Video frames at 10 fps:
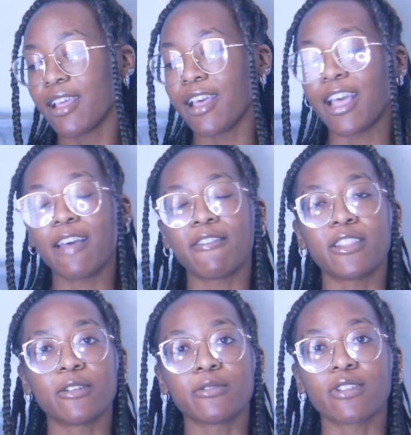I have the
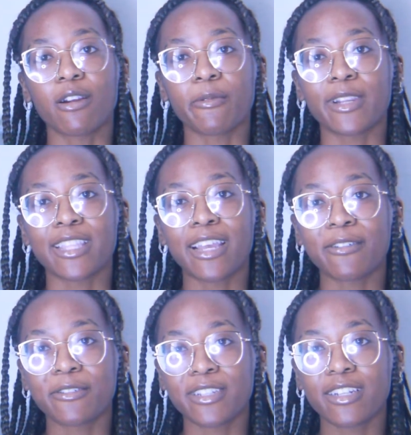notes all written
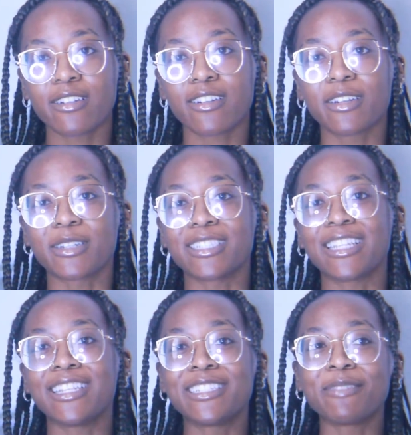out on here because
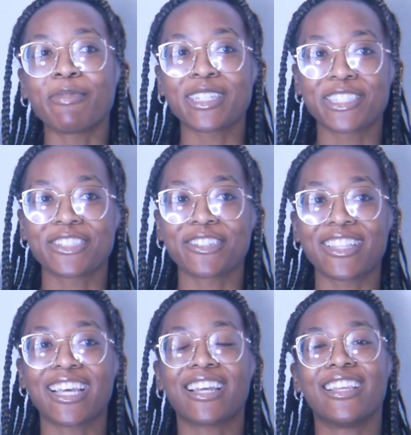I need to make sure
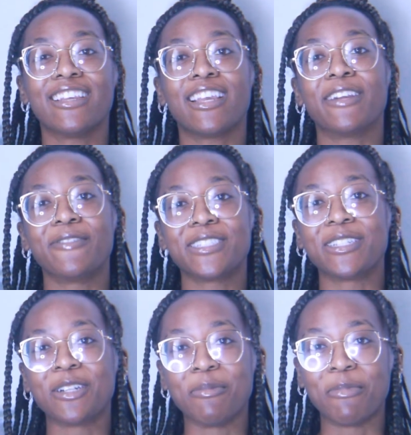that I hit every
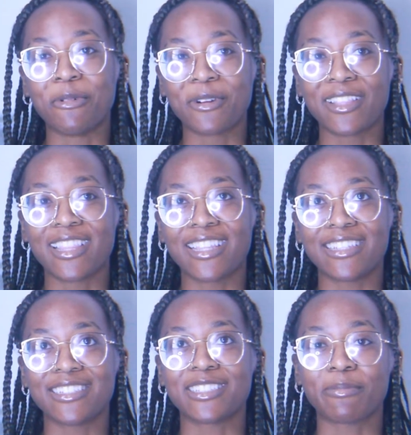single point that I
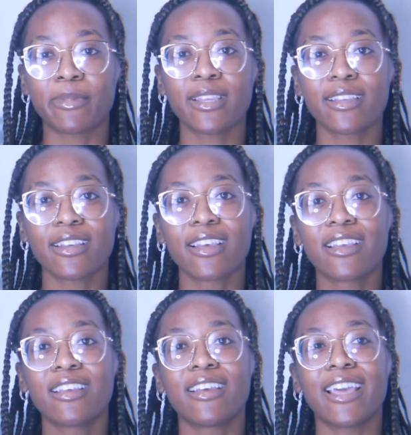need to make,
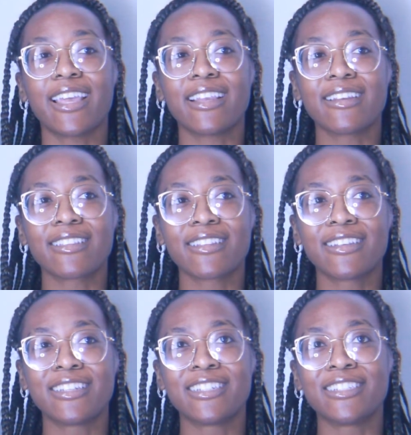and
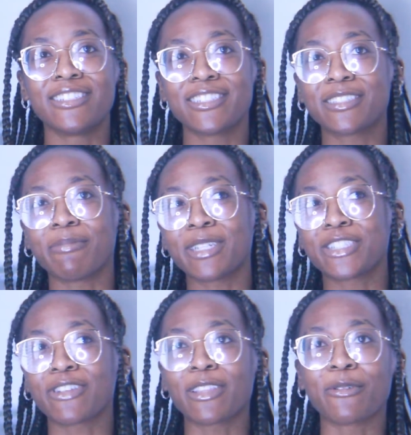just to make
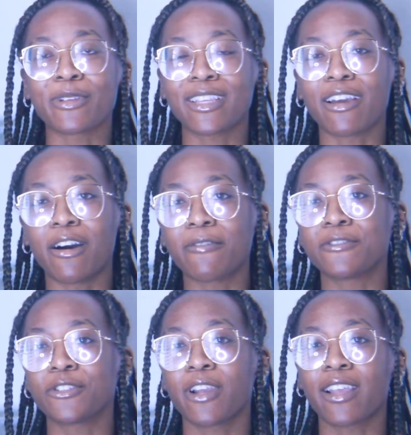sure I don't get
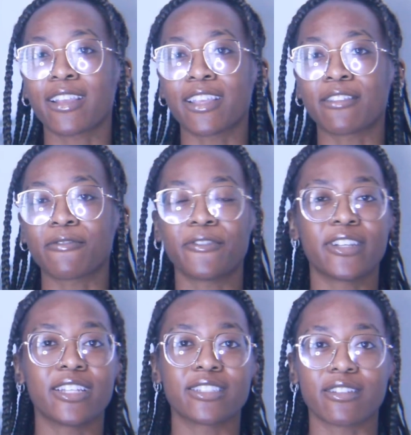off track and
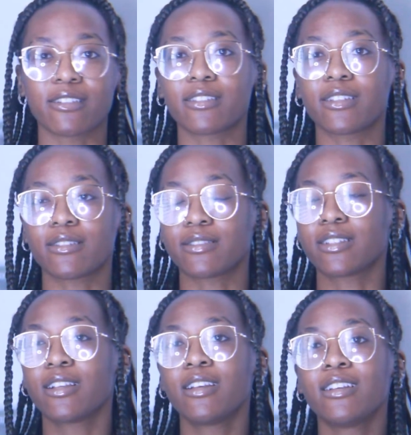forget certain
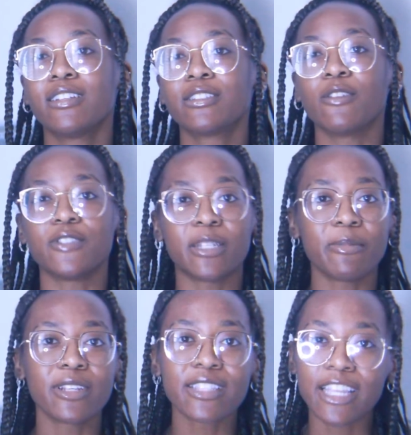things. So if you see
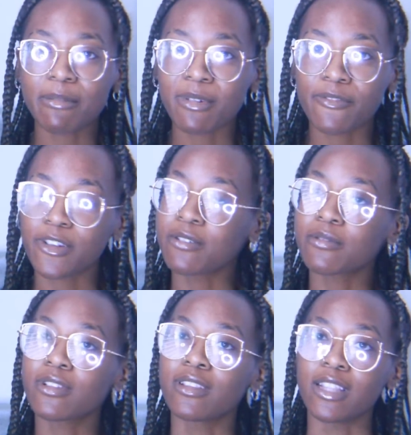me looking down at my
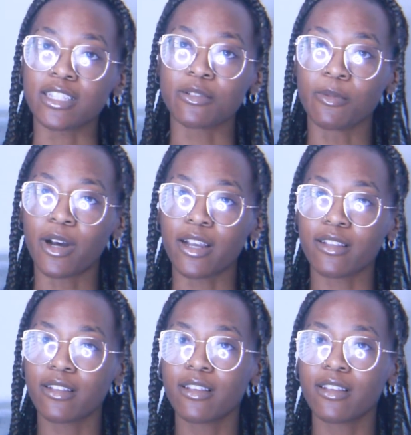phone, that's why.